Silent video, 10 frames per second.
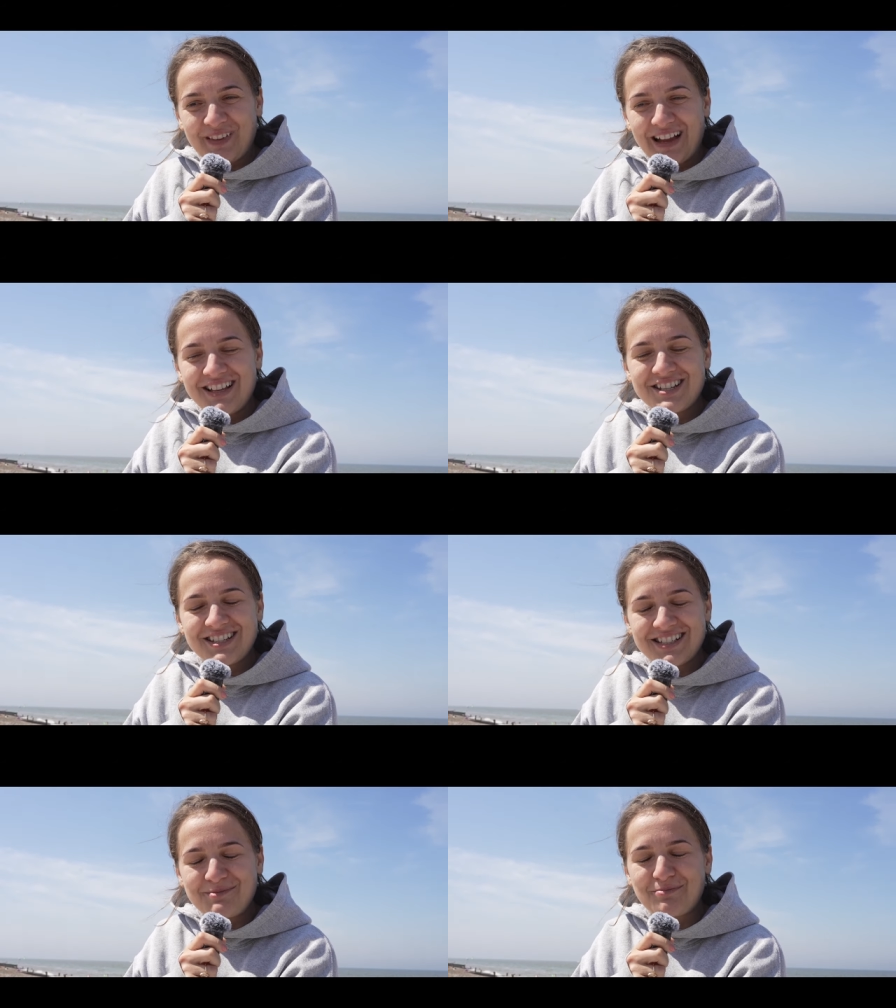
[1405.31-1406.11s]
I
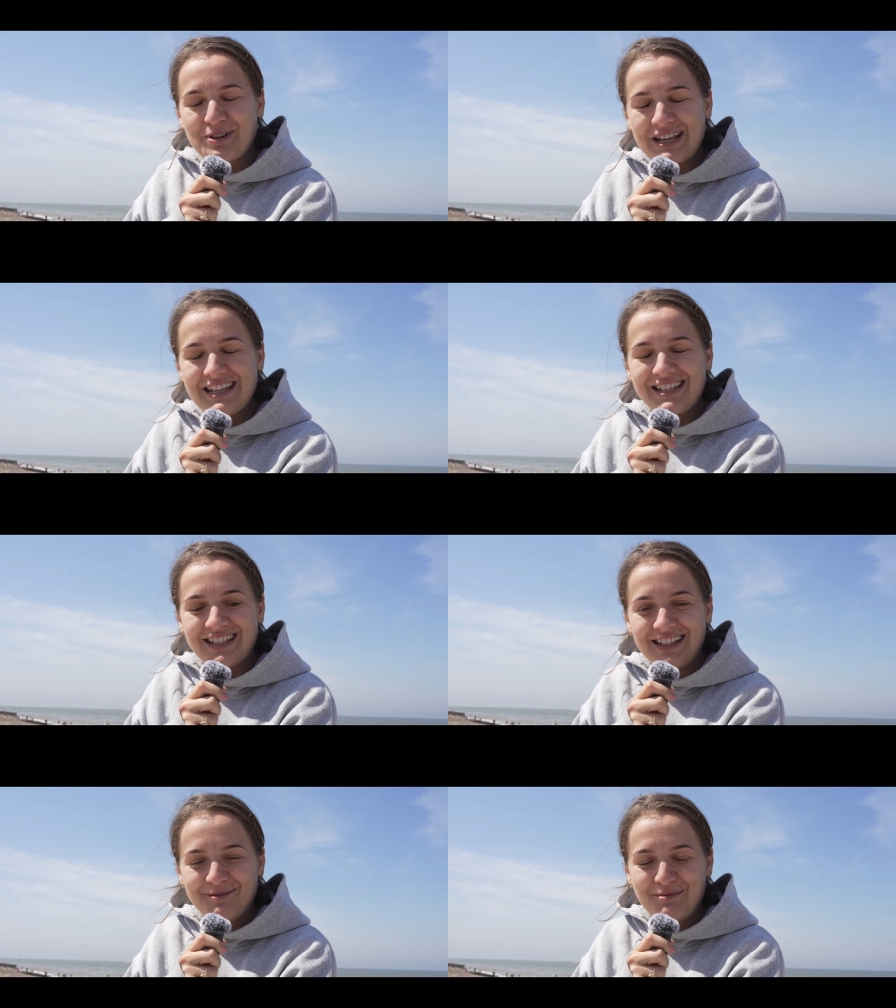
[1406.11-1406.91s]
just prayed
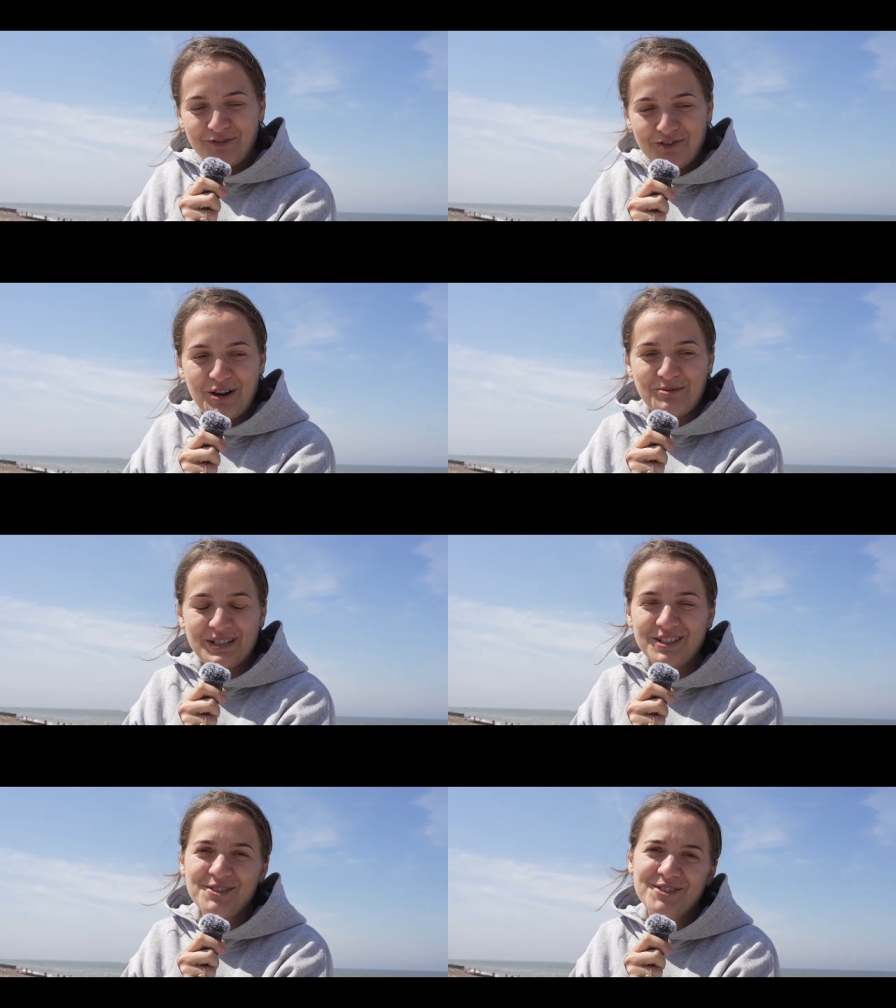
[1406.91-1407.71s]
before I
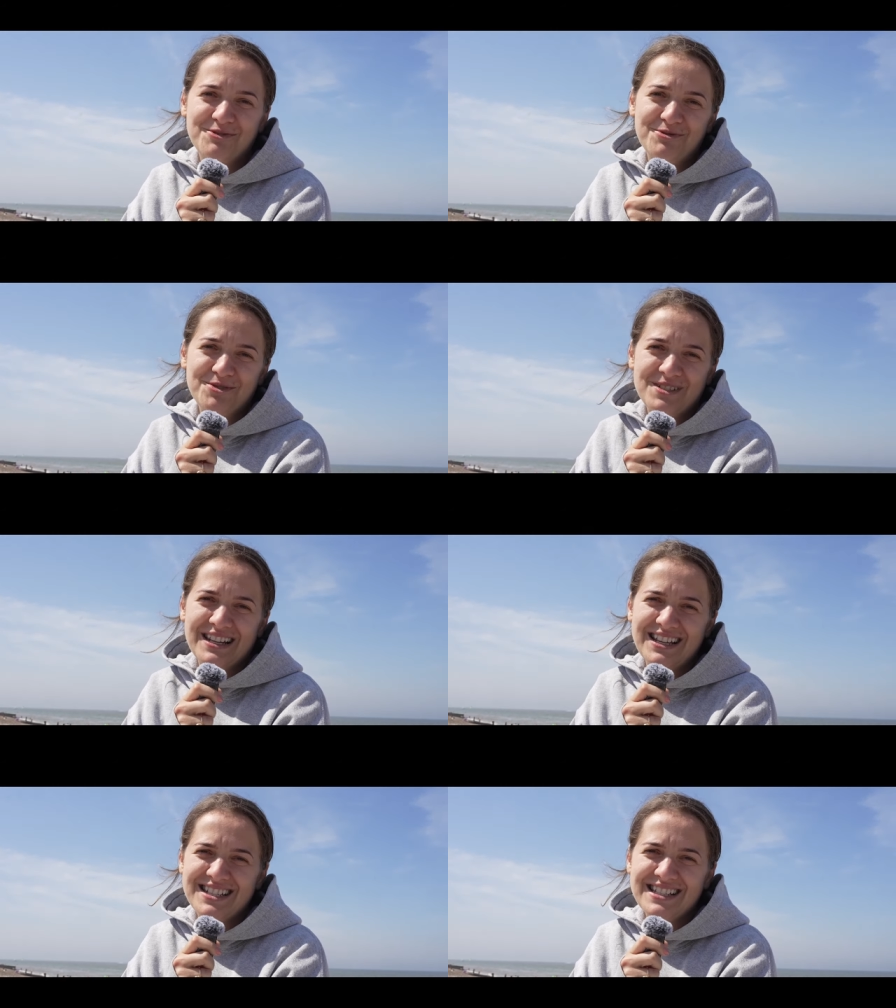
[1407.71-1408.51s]
went into the woods, and
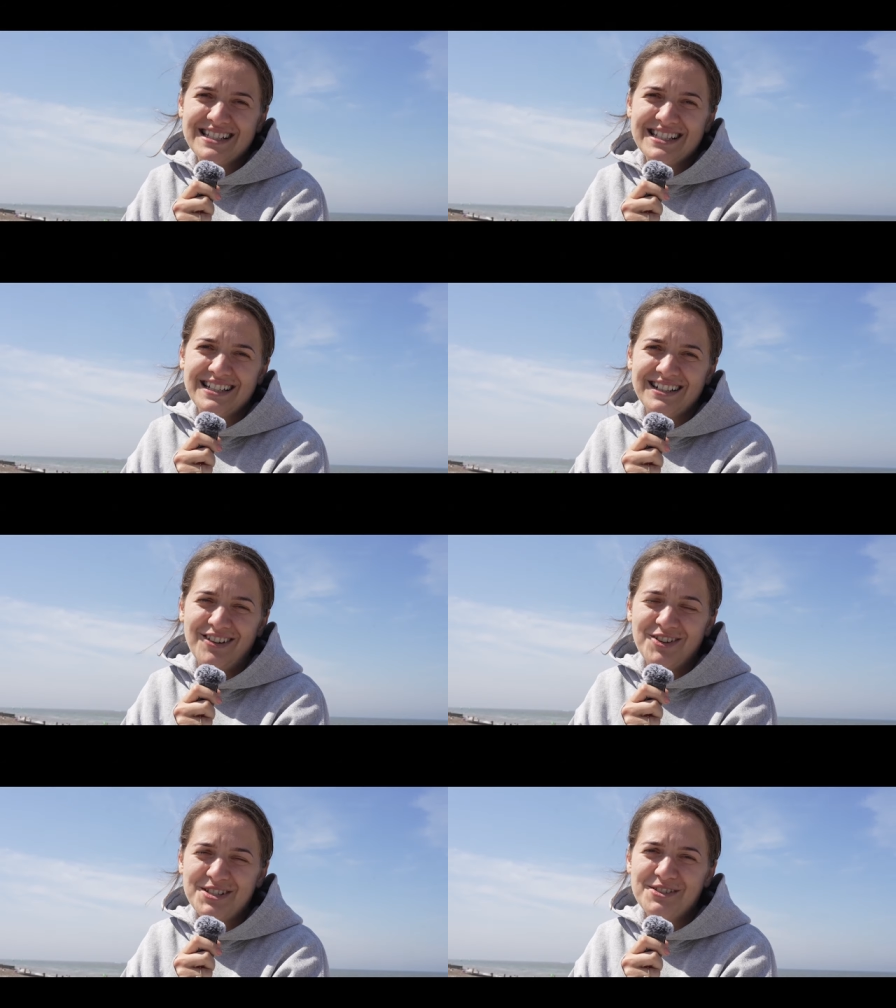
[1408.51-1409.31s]
I just
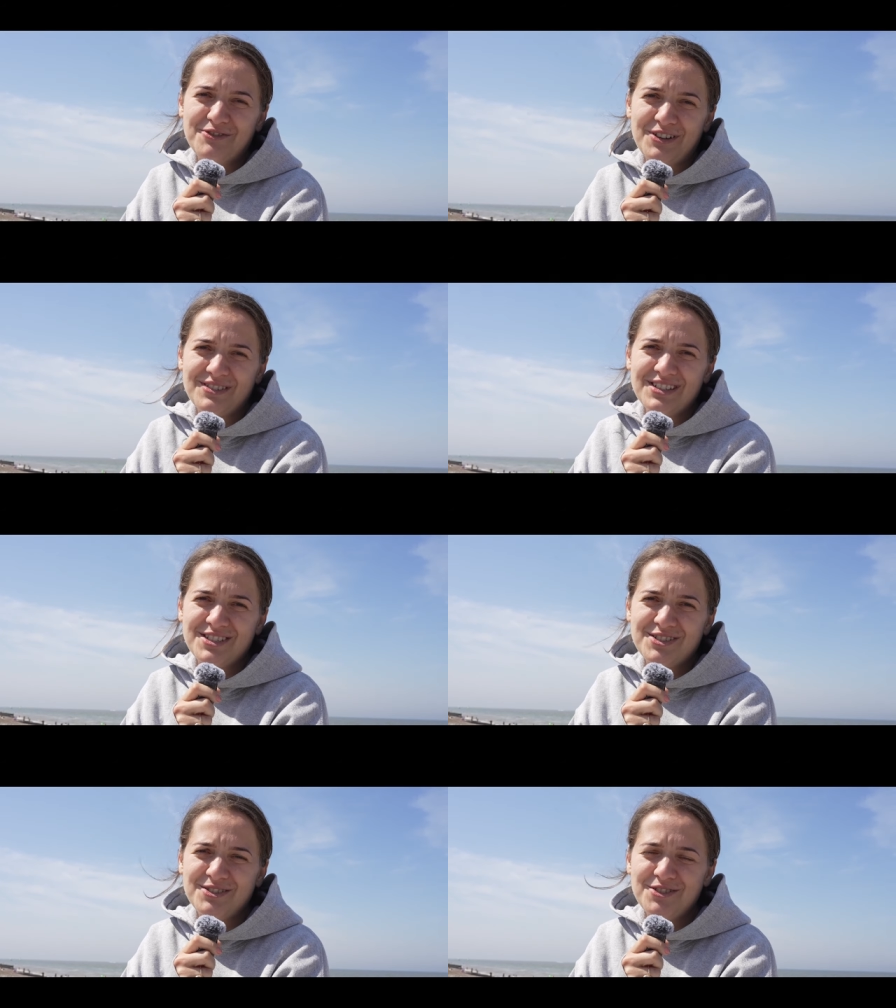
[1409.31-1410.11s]
asked the Father
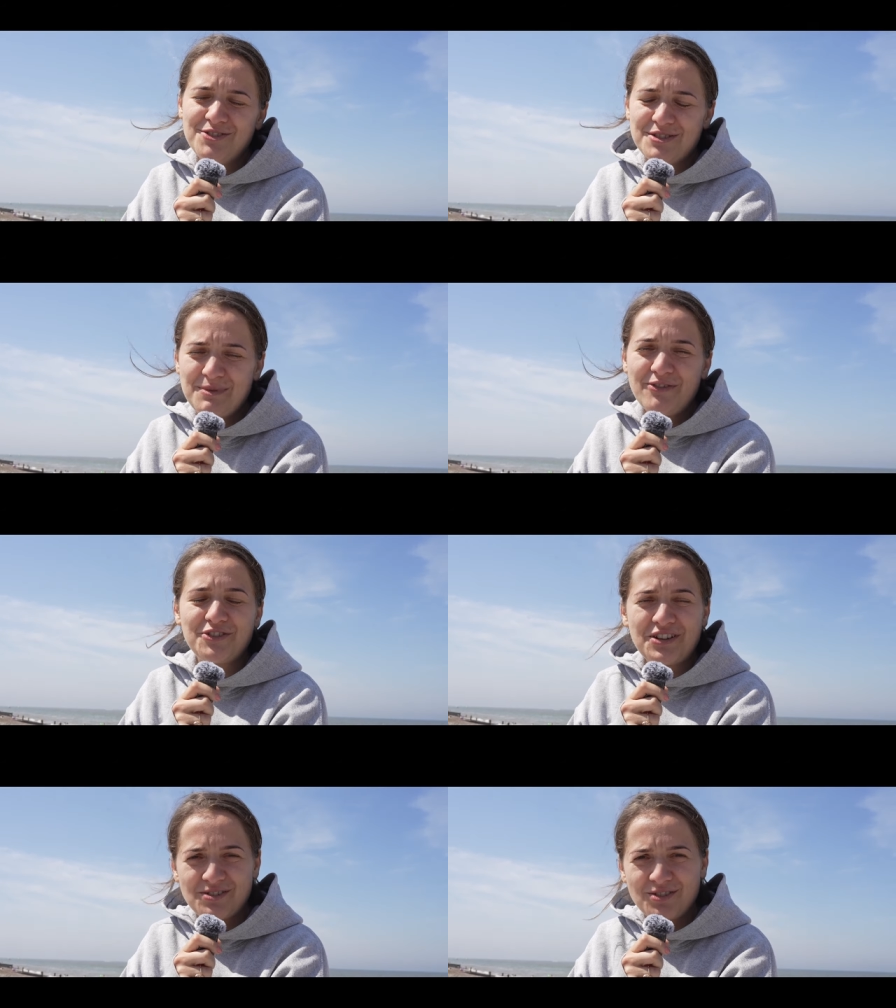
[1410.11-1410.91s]
to use me for
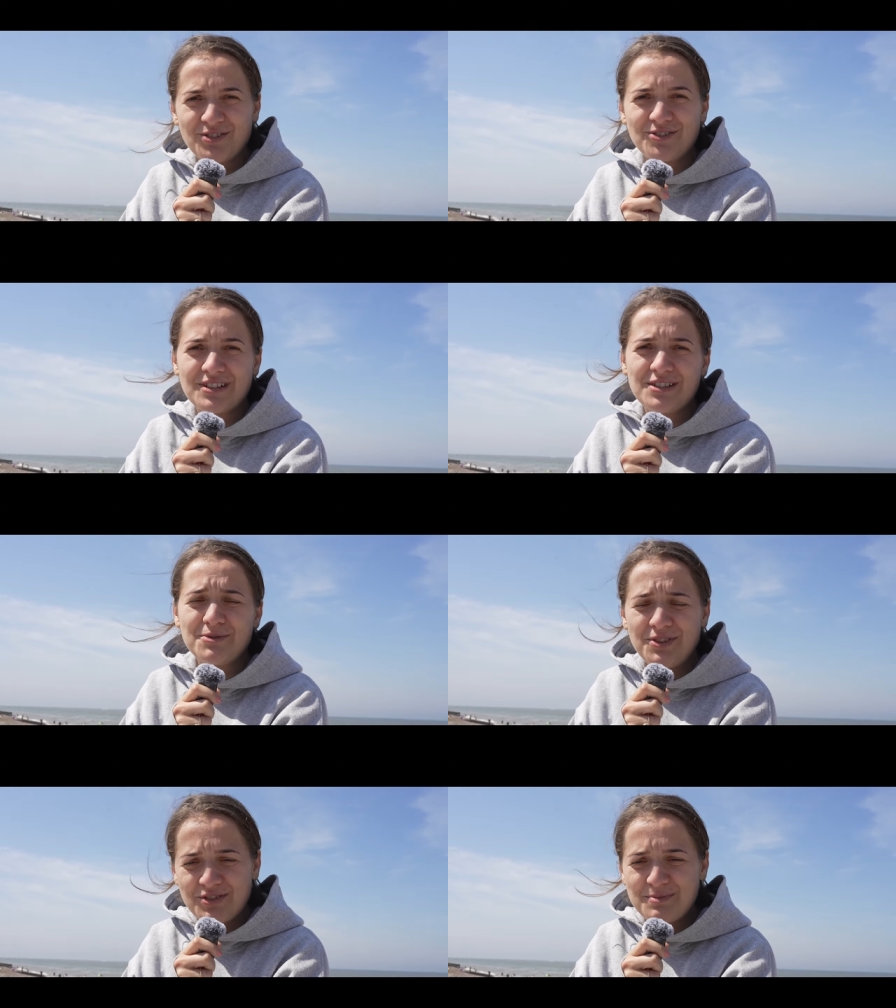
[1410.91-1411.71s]
His glory,
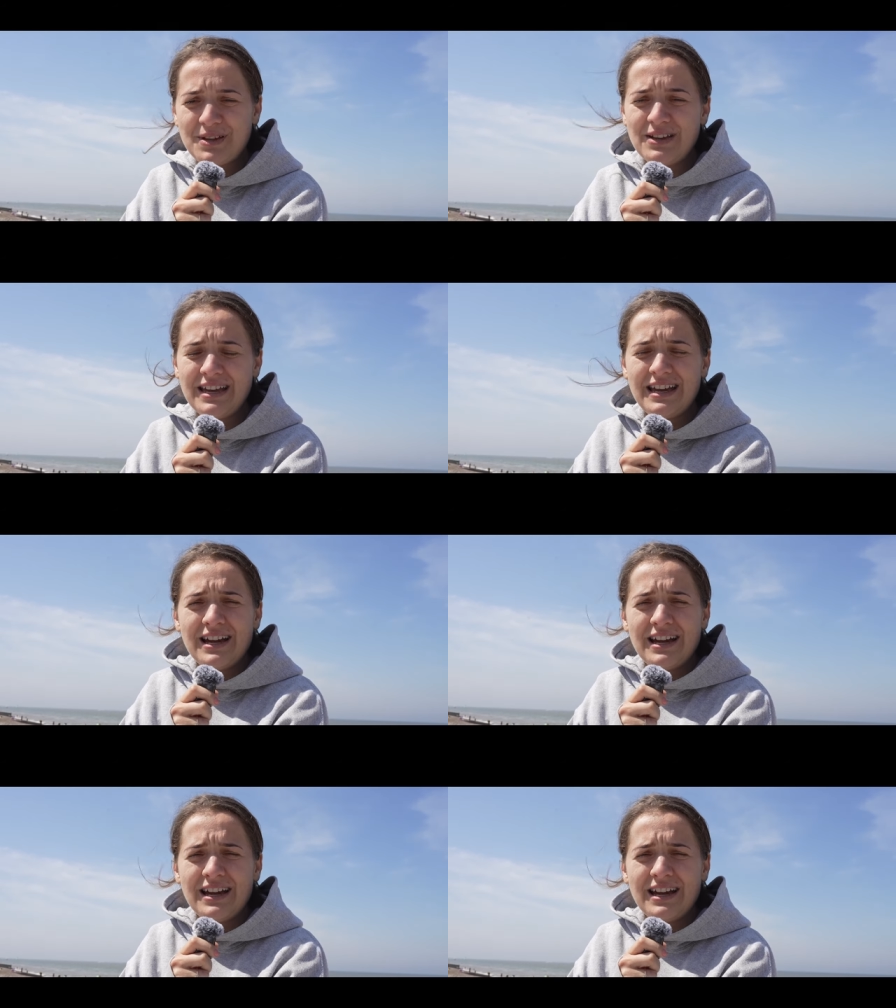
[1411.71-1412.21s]
use me